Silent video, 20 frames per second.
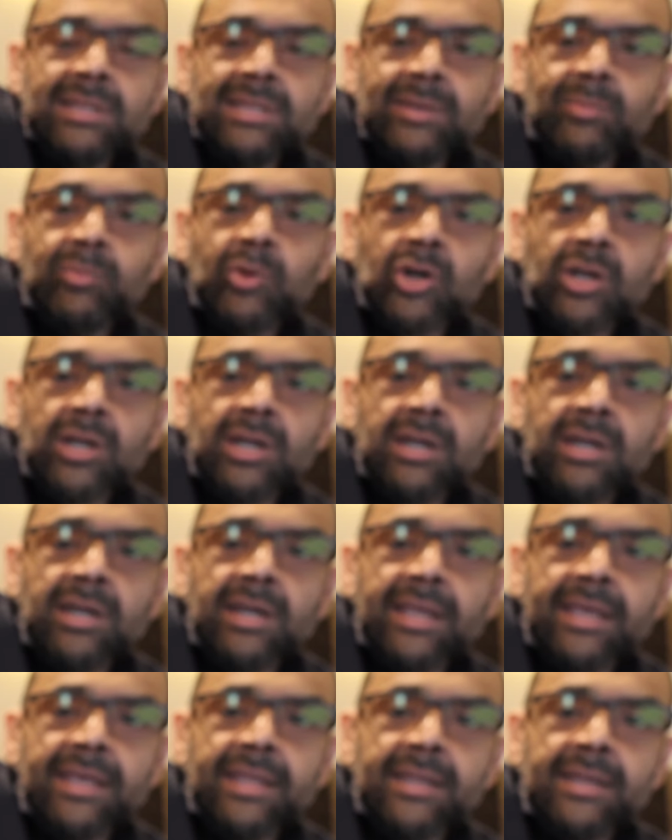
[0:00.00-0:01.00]
the bottle,
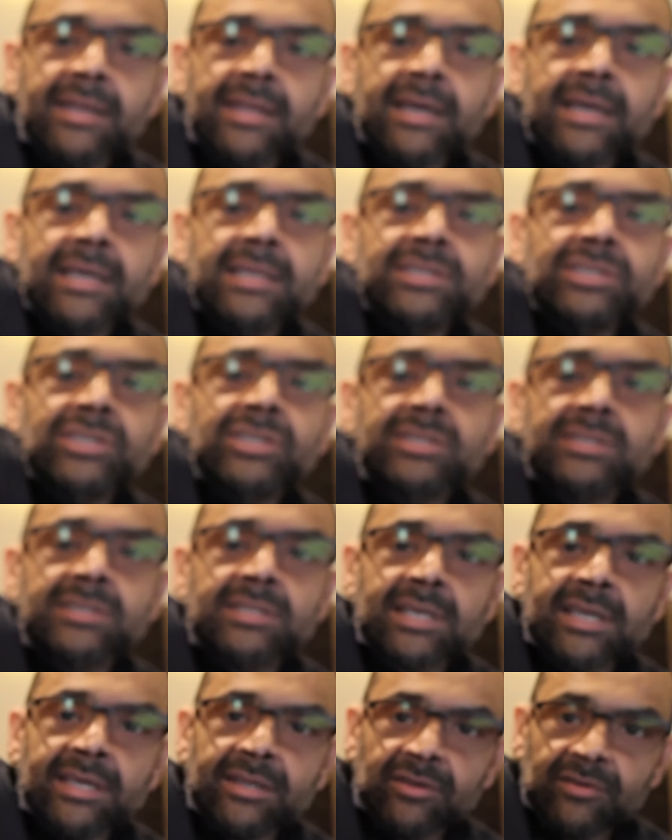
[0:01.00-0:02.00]
and I just
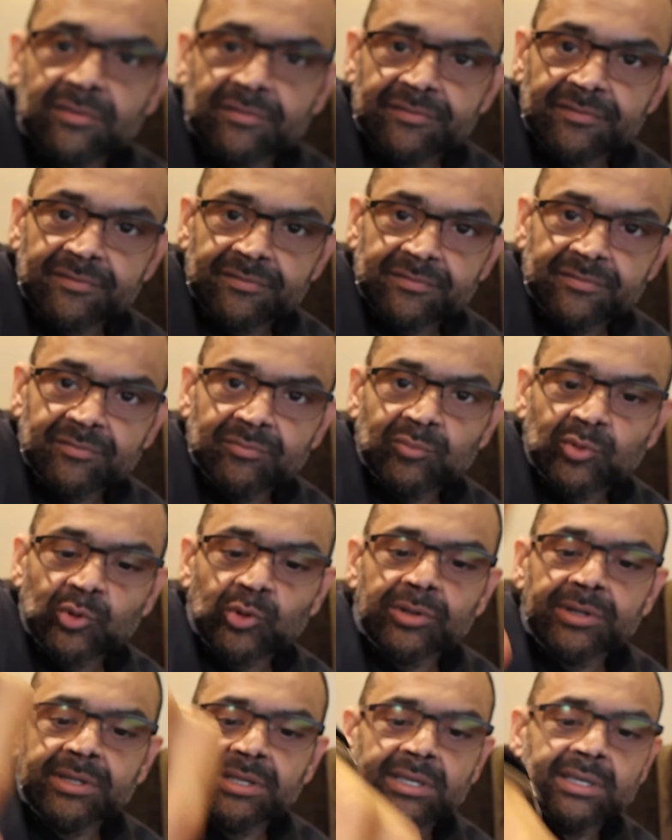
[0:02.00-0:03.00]
kind of
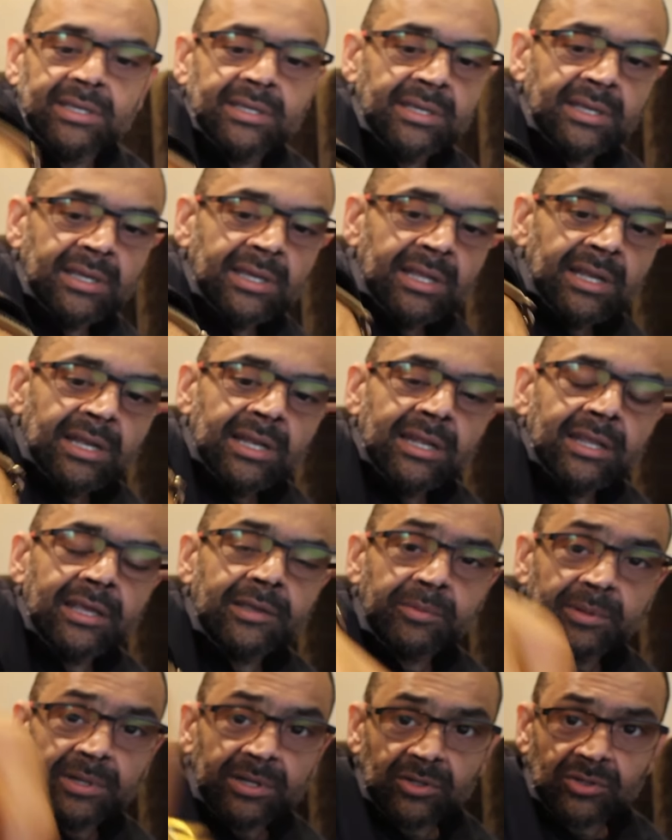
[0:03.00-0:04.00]
pour the
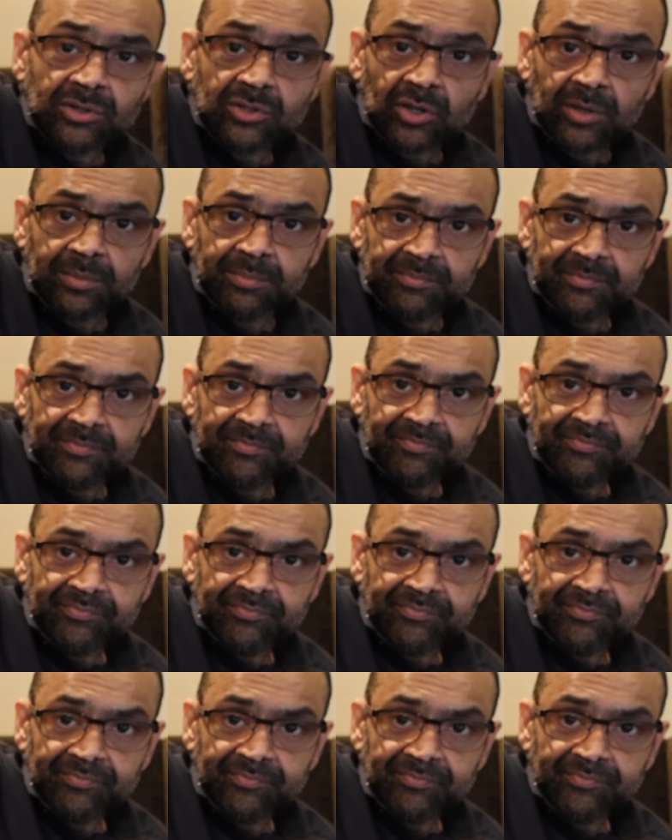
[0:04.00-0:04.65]
liquid on top.